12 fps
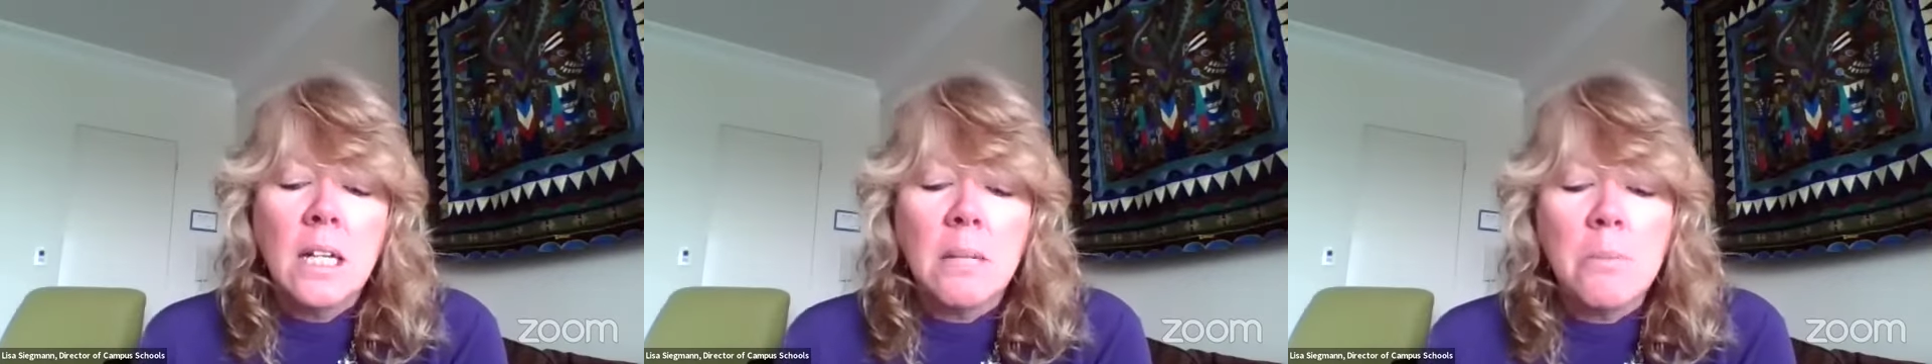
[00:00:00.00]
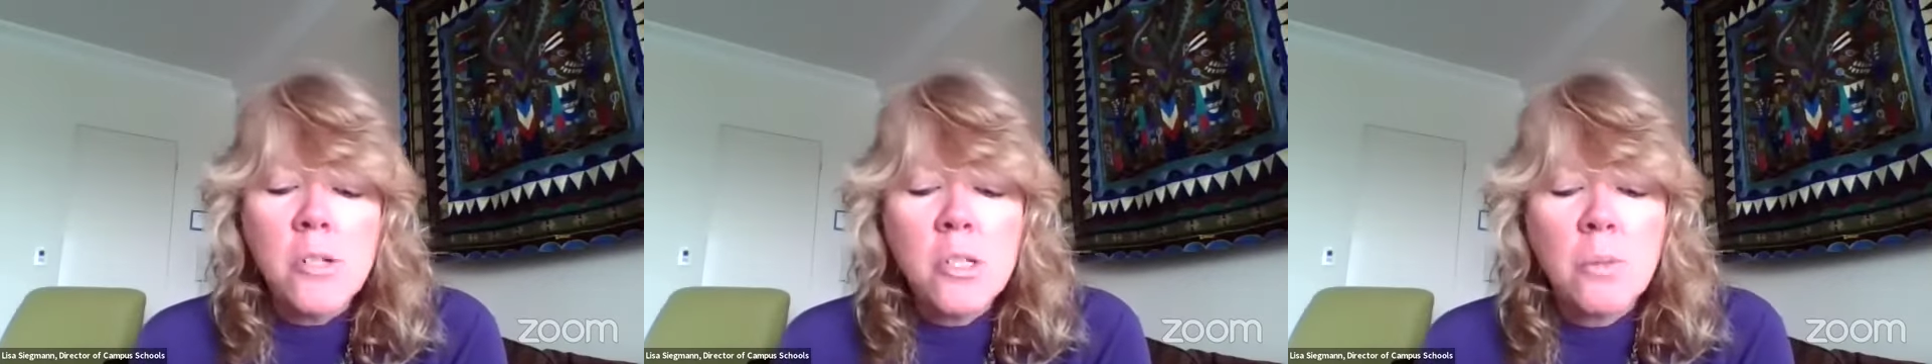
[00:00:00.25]

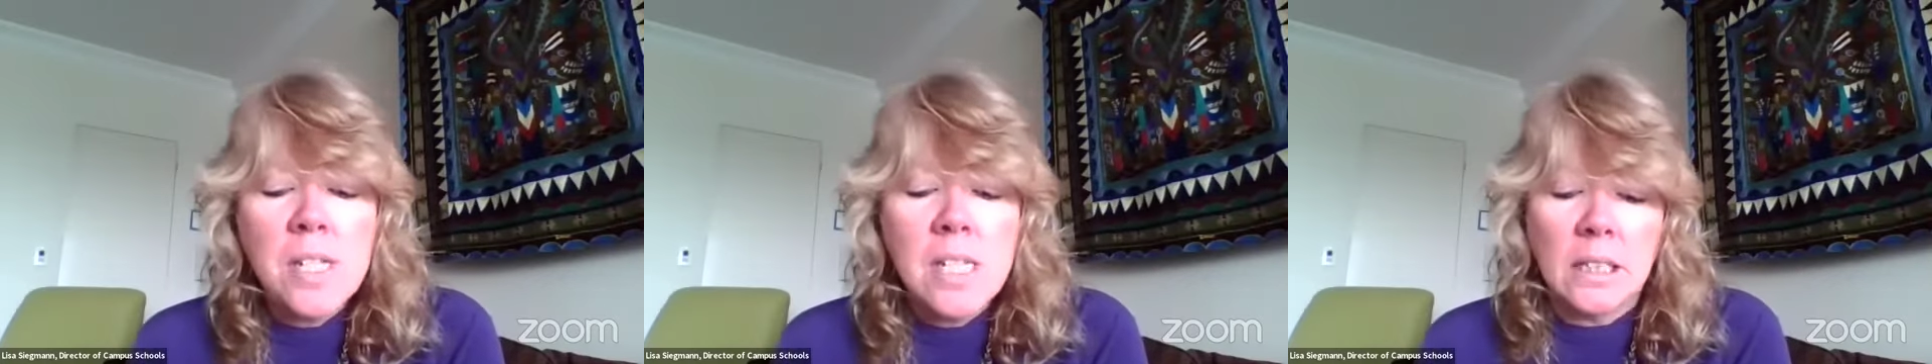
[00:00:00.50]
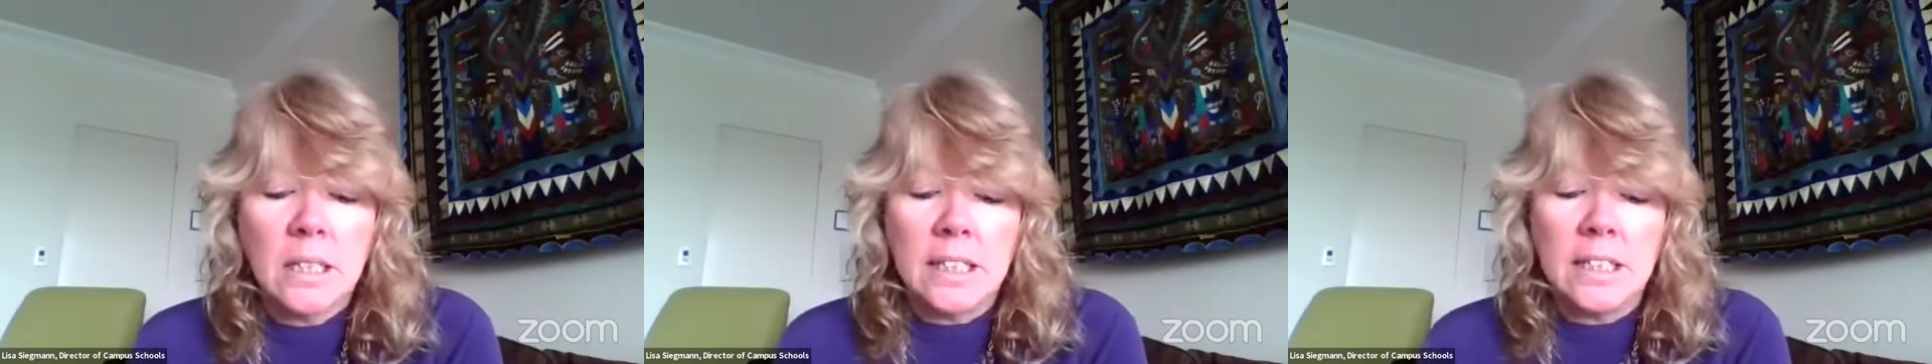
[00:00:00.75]
And most
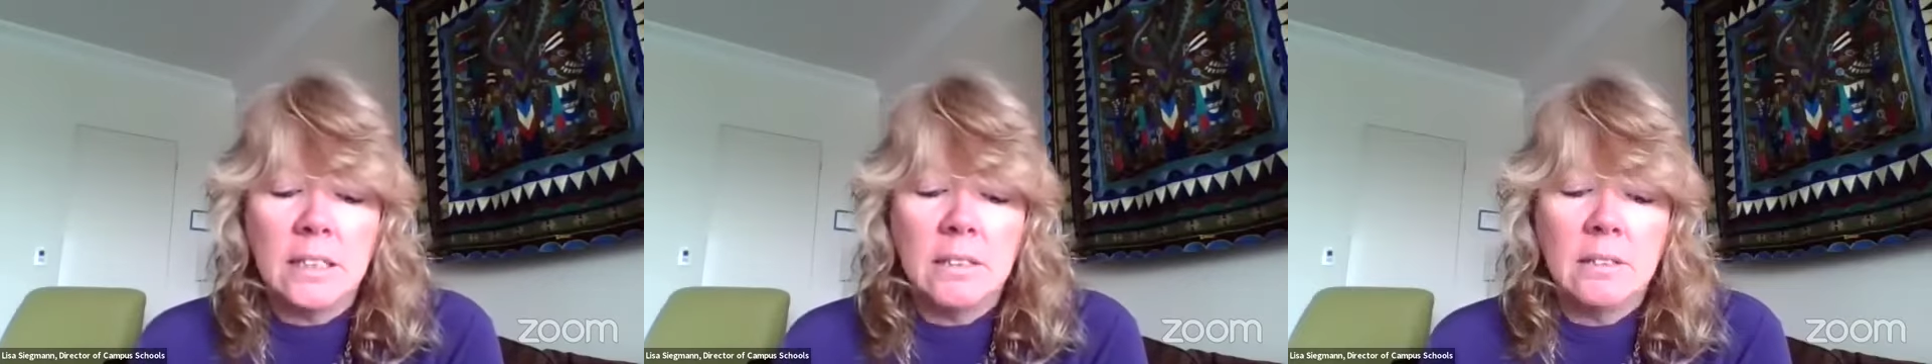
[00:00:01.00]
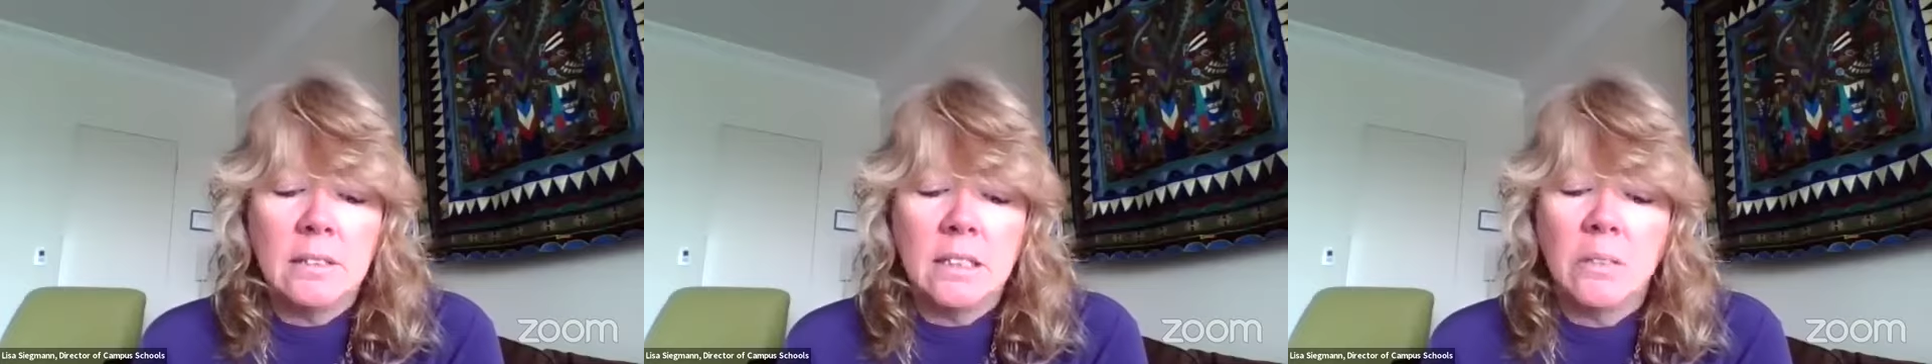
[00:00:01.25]
recently,
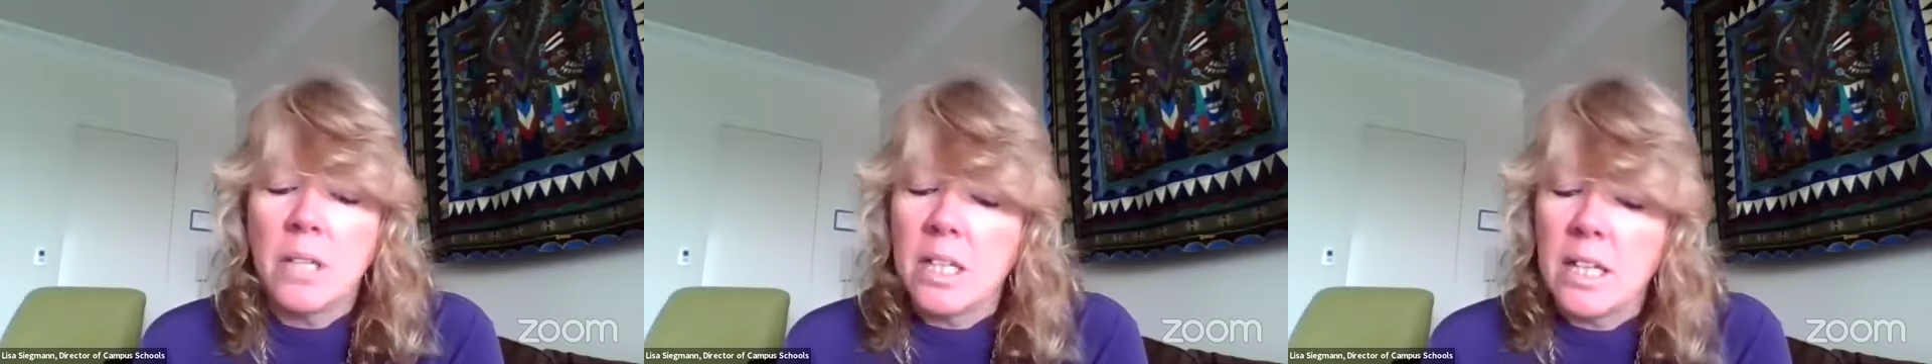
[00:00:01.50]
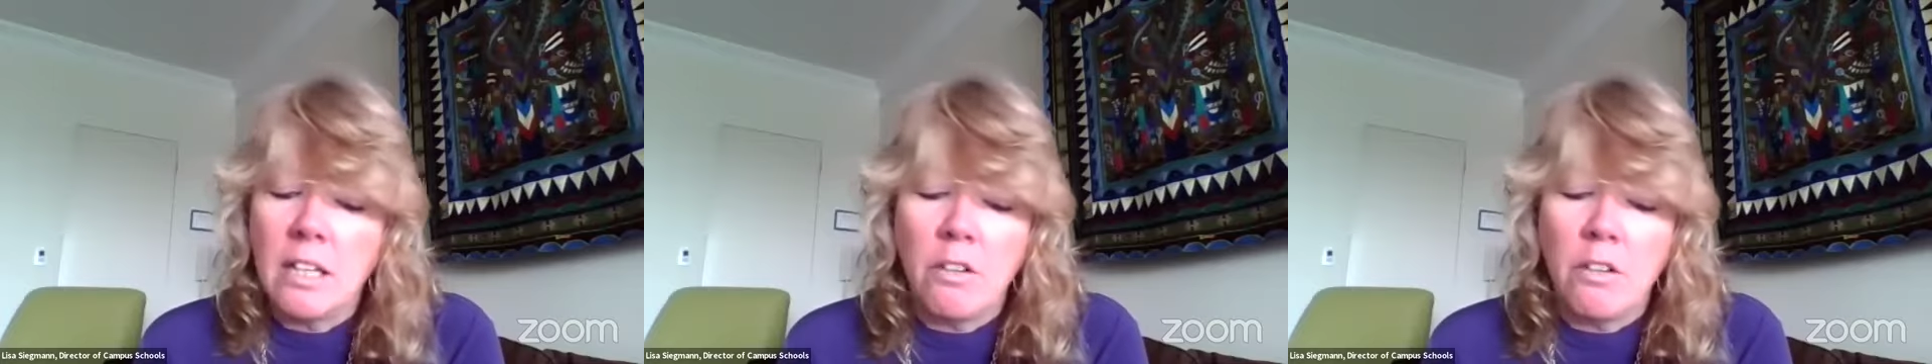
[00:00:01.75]
I want
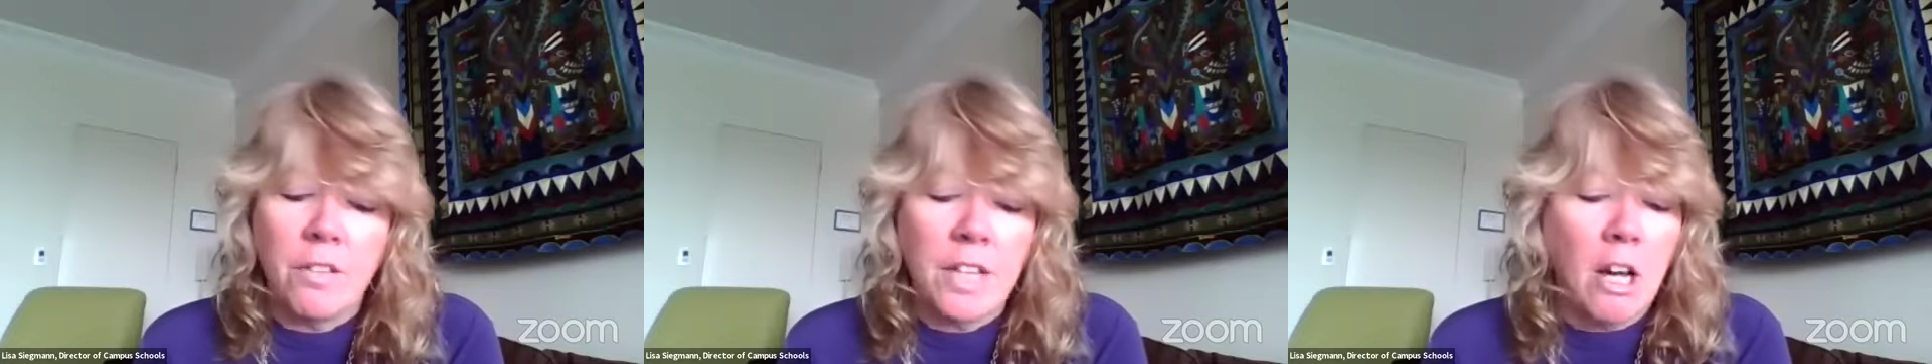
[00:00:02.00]
to thank you for